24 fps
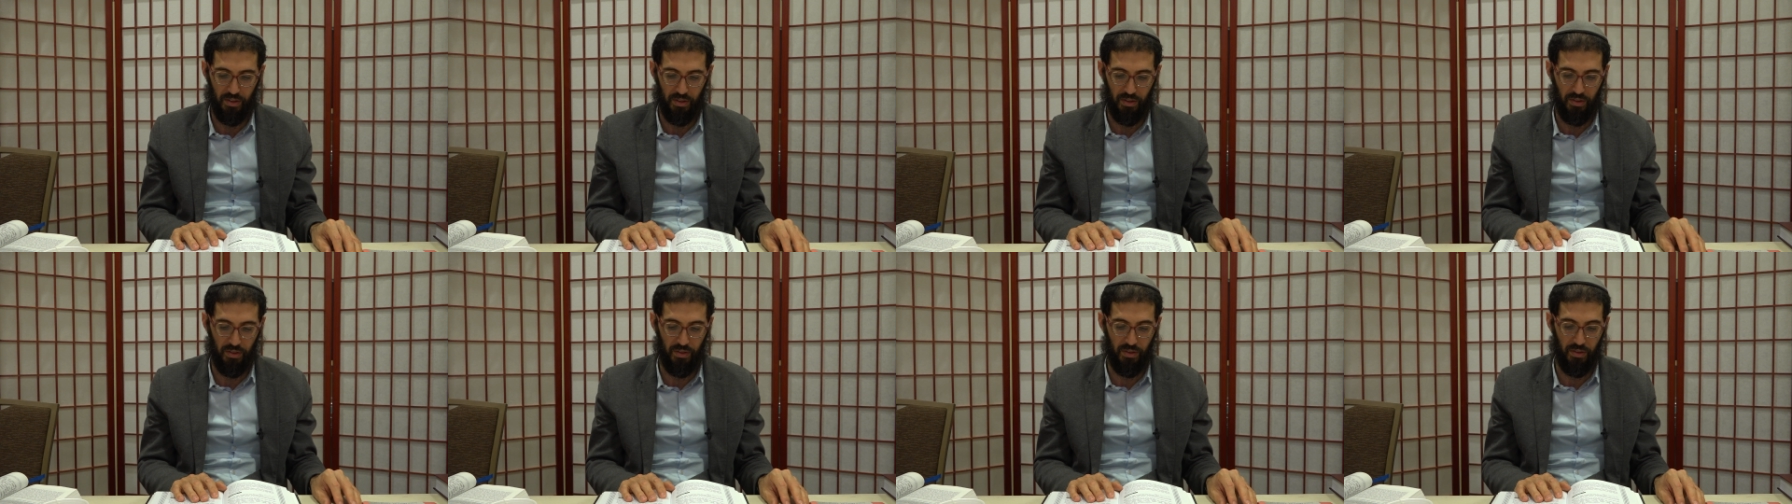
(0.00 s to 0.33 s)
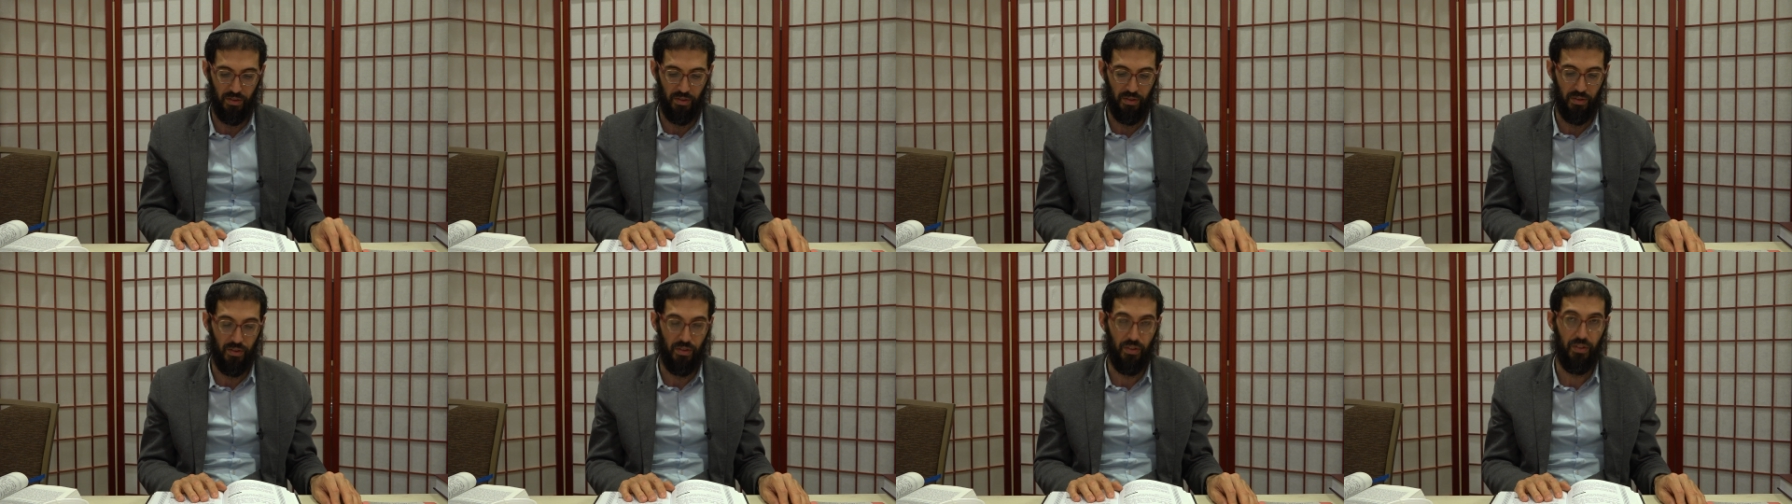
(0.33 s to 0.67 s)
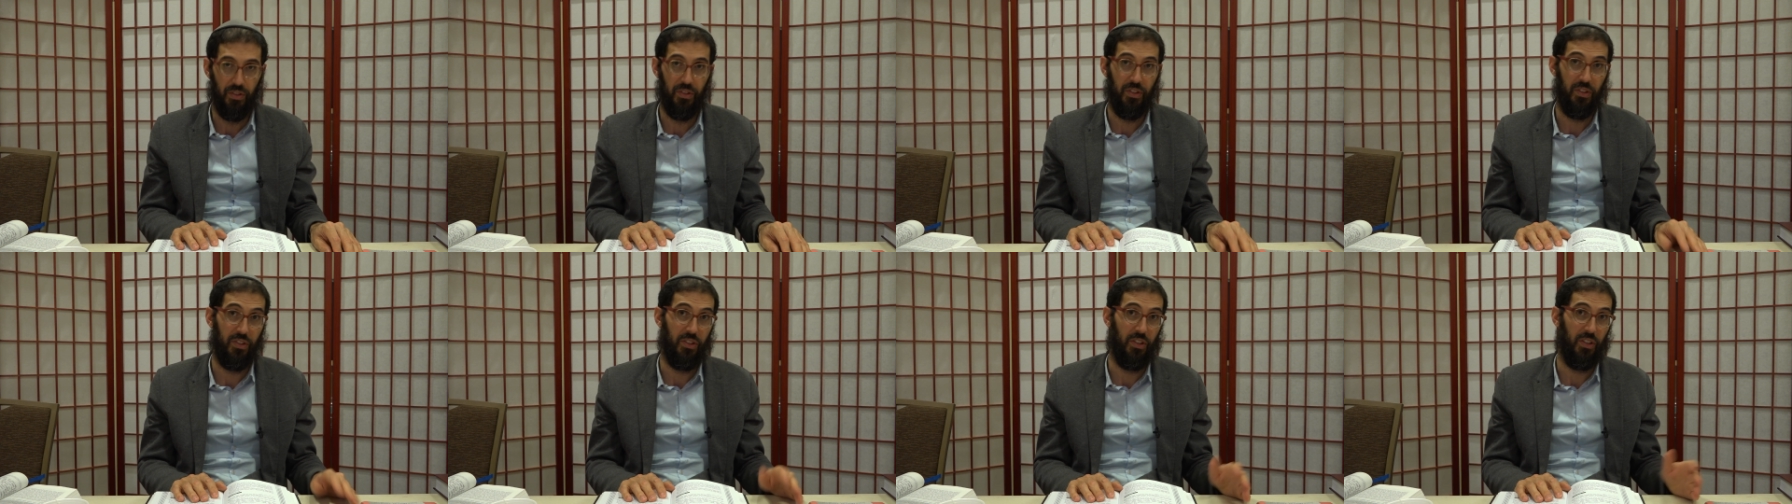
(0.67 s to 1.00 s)
uh,
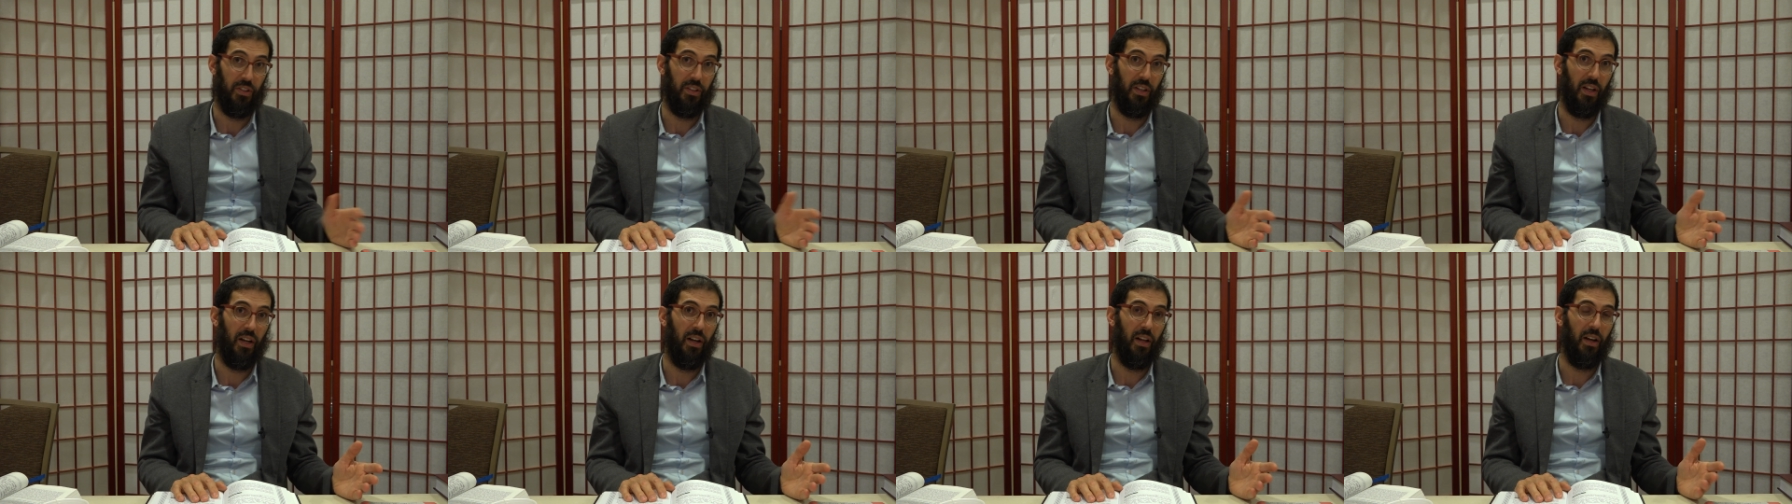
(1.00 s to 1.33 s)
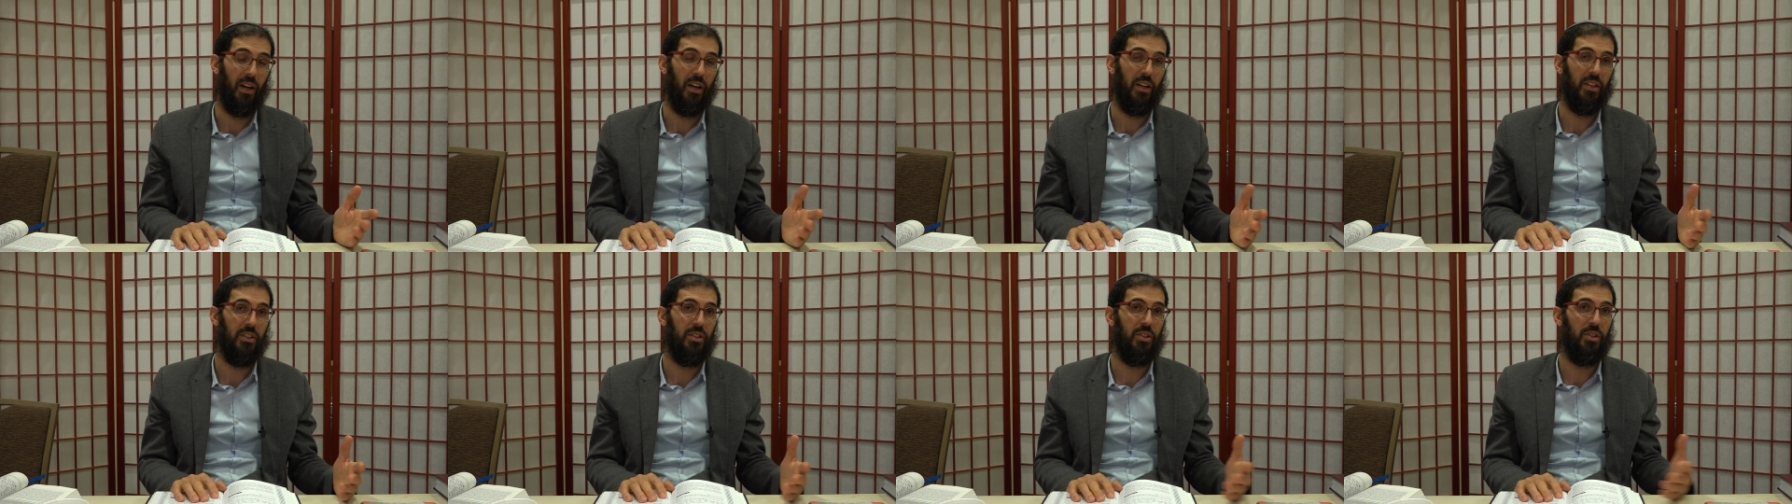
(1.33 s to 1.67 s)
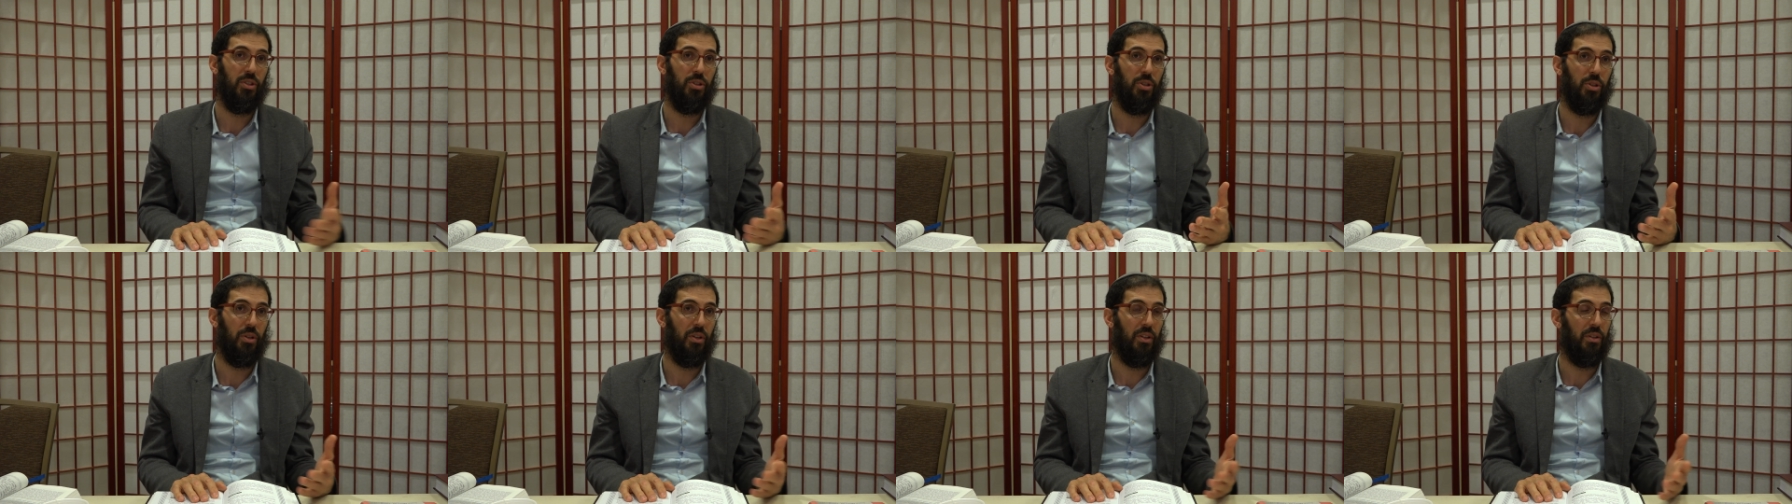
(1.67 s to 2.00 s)
so the halacha is you
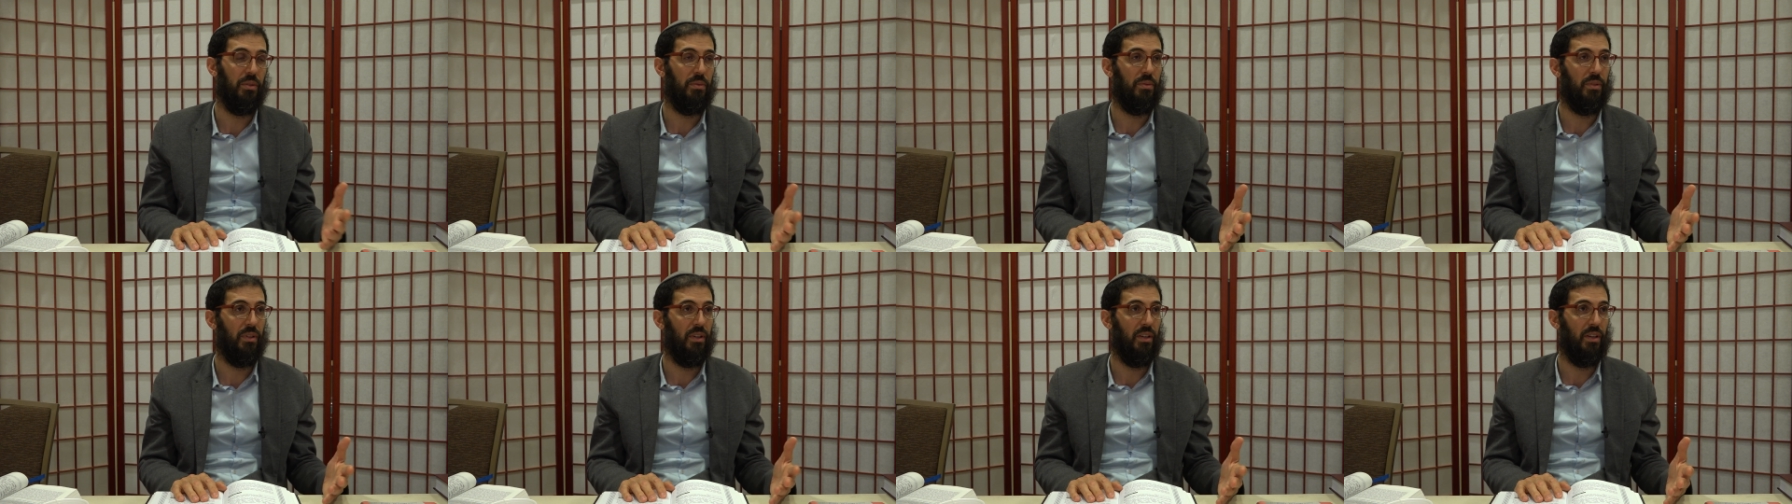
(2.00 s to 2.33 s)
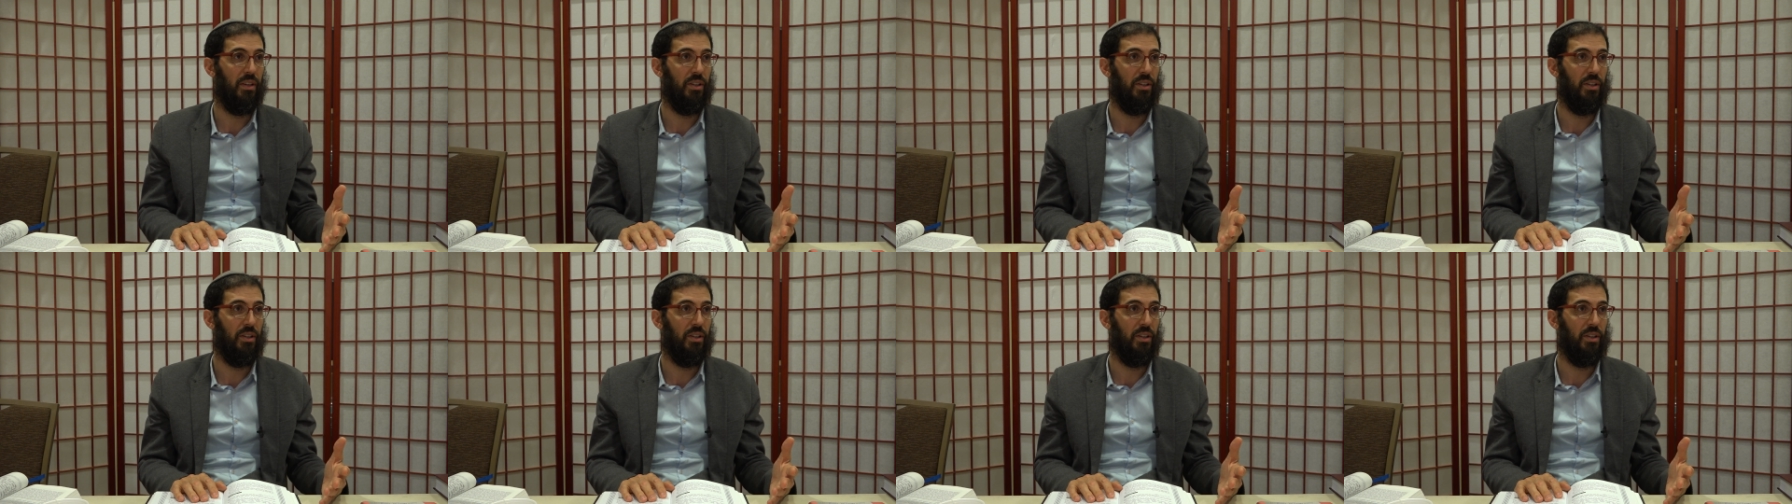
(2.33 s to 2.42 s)
shouldn't, uh,